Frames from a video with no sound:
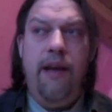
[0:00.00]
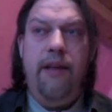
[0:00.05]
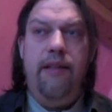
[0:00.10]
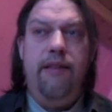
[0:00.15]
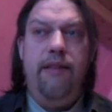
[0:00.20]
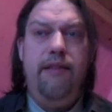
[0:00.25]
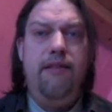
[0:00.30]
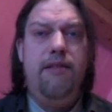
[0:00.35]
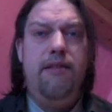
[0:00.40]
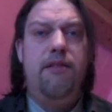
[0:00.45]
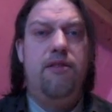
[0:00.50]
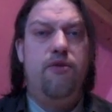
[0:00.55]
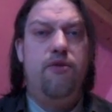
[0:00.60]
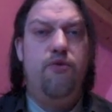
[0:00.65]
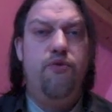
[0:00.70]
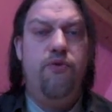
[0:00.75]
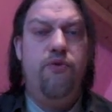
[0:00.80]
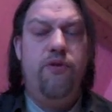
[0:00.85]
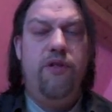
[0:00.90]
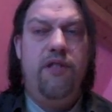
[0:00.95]
This is
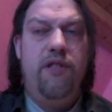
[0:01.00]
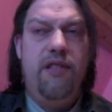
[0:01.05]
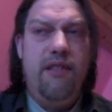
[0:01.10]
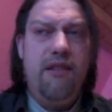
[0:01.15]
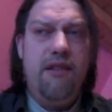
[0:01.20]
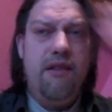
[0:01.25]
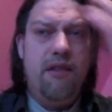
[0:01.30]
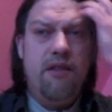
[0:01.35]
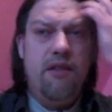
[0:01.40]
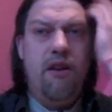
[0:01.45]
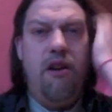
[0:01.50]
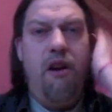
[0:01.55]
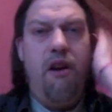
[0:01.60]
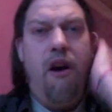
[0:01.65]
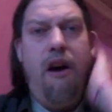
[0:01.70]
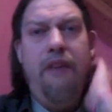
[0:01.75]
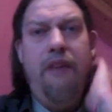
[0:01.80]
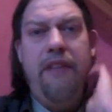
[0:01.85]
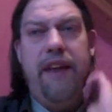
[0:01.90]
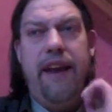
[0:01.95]
a
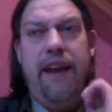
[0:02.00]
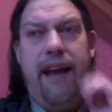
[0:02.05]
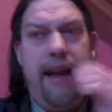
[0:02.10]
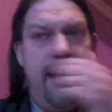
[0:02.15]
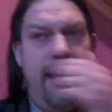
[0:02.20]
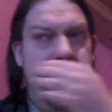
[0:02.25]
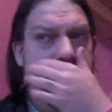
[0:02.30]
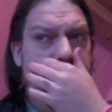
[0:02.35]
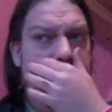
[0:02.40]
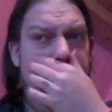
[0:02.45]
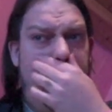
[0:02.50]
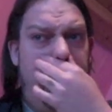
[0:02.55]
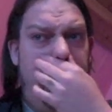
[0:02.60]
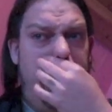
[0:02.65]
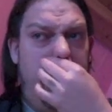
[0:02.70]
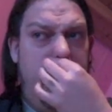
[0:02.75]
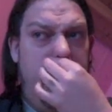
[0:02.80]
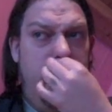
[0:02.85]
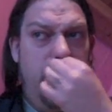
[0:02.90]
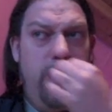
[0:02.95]
law that I live
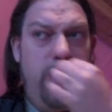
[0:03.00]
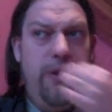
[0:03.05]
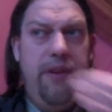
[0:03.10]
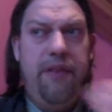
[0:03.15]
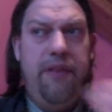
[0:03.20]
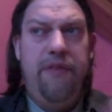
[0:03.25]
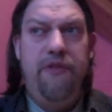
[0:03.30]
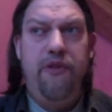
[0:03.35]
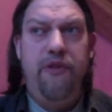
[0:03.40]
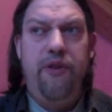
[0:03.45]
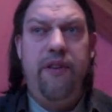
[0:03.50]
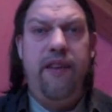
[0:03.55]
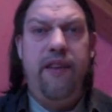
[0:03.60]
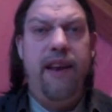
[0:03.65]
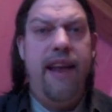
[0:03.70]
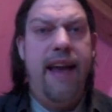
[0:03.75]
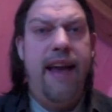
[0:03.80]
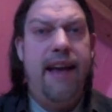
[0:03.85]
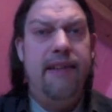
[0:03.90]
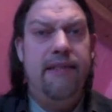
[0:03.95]
with for the
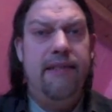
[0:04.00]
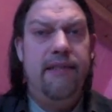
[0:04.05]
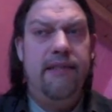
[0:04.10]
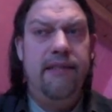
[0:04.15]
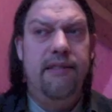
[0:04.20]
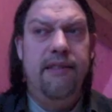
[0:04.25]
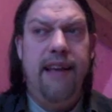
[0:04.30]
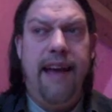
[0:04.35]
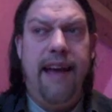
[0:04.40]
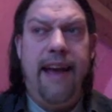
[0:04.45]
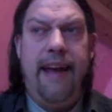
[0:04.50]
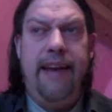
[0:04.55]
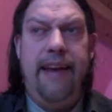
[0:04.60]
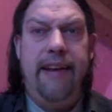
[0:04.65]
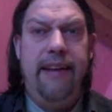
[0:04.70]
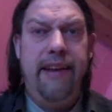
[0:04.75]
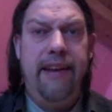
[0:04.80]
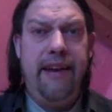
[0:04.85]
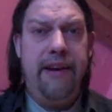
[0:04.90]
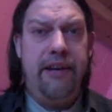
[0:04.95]
last 8
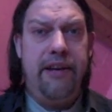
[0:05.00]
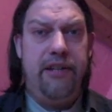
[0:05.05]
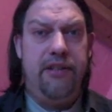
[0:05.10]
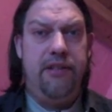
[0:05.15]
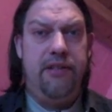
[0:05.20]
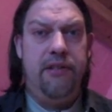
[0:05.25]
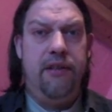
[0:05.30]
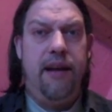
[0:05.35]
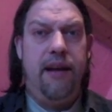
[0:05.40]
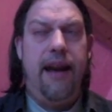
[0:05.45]
years.